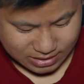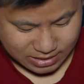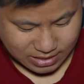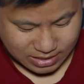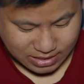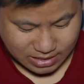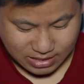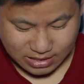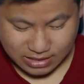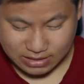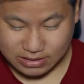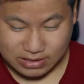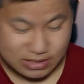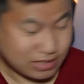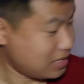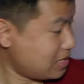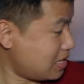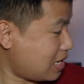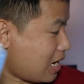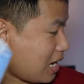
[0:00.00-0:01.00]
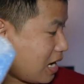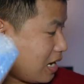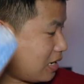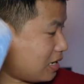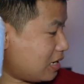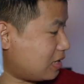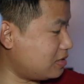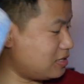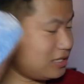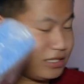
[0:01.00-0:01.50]
and I
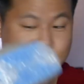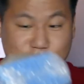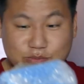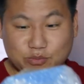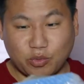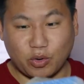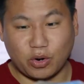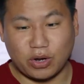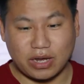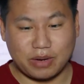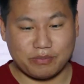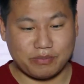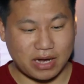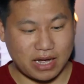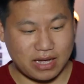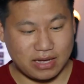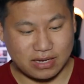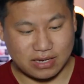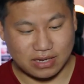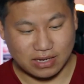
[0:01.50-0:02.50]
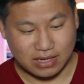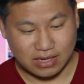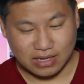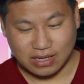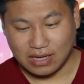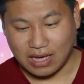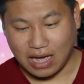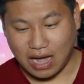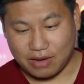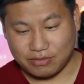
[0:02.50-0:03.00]
got this Boya mic.
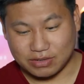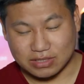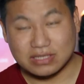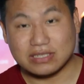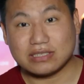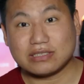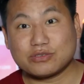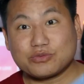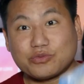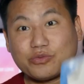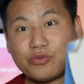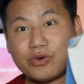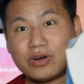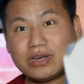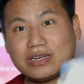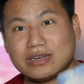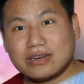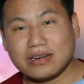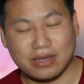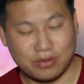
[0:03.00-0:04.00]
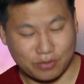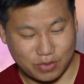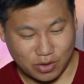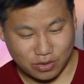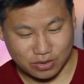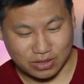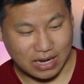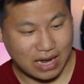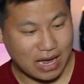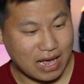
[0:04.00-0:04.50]
I was just wondering
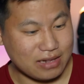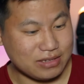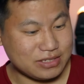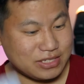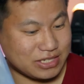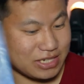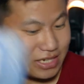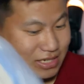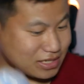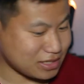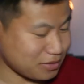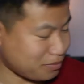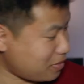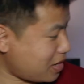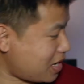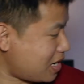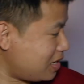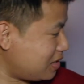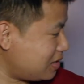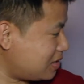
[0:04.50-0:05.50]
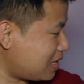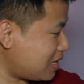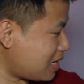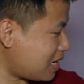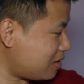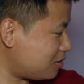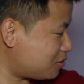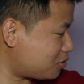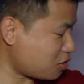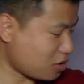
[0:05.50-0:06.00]
about, I'll change the mic, then
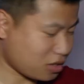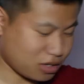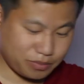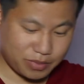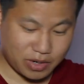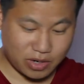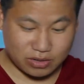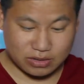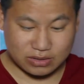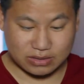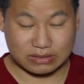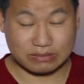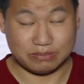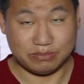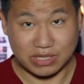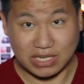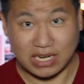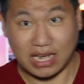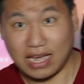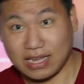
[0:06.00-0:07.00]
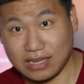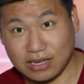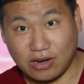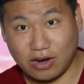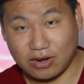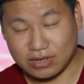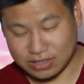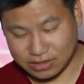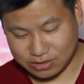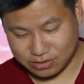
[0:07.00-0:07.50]
I'll talk about, but I
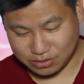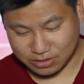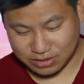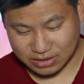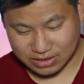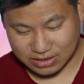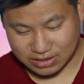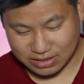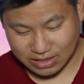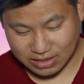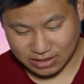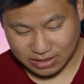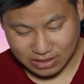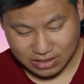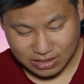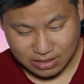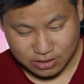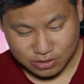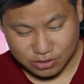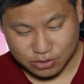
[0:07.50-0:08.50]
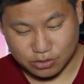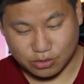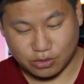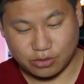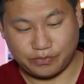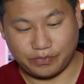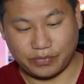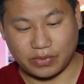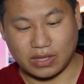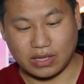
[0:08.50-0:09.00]
got into this thing.
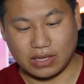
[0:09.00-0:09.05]
So